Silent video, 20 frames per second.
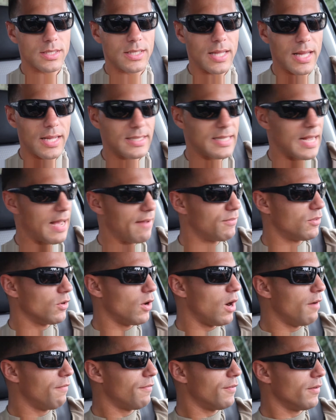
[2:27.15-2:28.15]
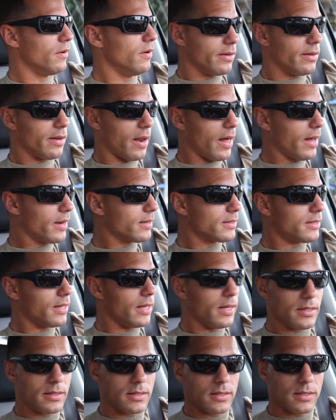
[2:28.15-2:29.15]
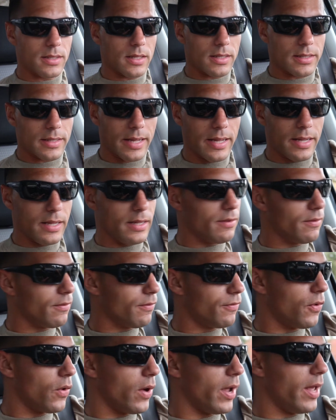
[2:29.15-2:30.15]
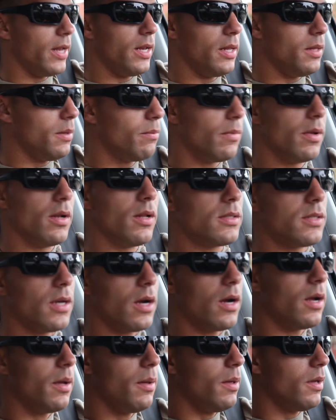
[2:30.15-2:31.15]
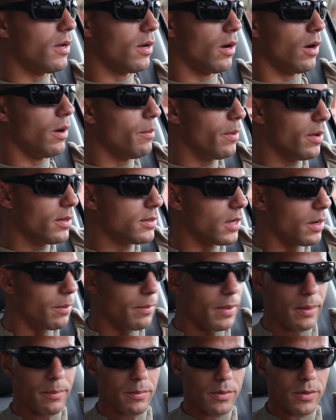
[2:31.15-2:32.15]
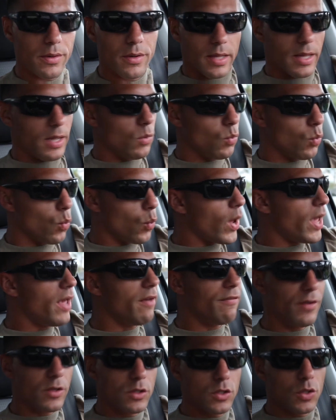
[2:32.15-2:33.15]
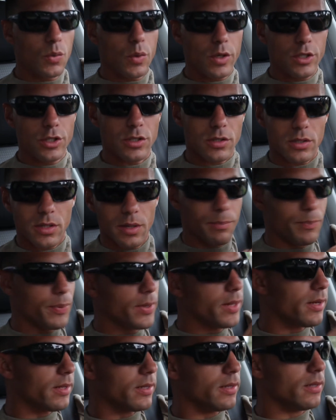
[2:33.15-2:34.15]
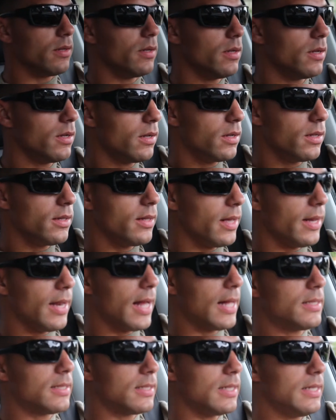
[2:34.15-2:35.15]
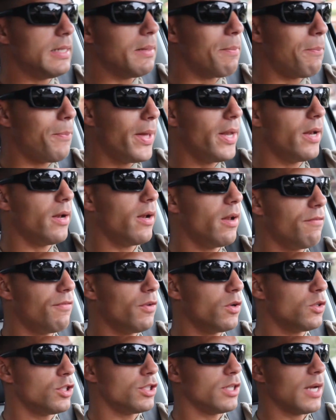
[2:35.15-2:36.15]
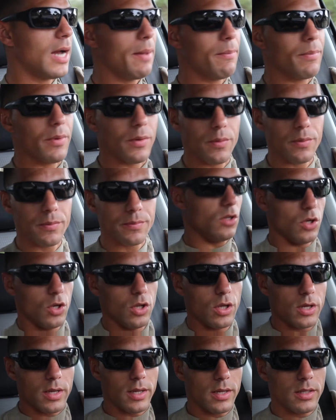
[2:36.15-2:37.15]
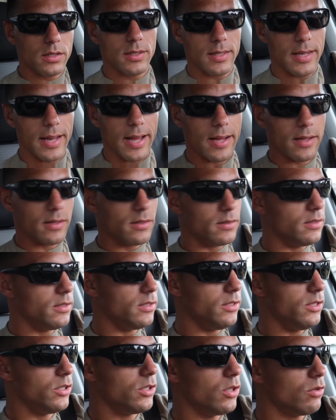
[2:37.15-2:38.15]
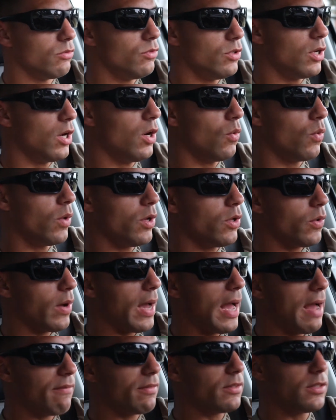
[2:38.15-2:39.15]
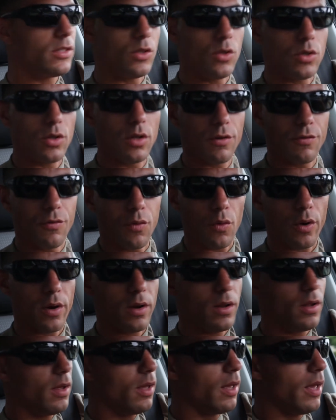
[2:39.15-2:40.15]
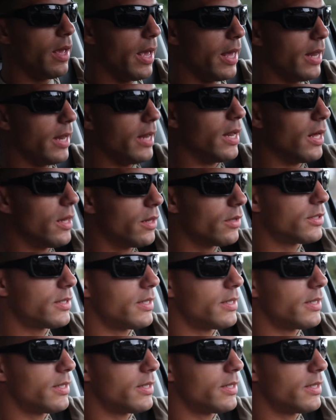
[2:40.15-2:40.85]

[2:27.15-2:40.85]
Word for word: states have to offer. A lot of states, they, for any military, current military member, they waive your tuition completely and that's independent of your GI Bill. Look into that. You, you, don't know what you have until you look for it. And in other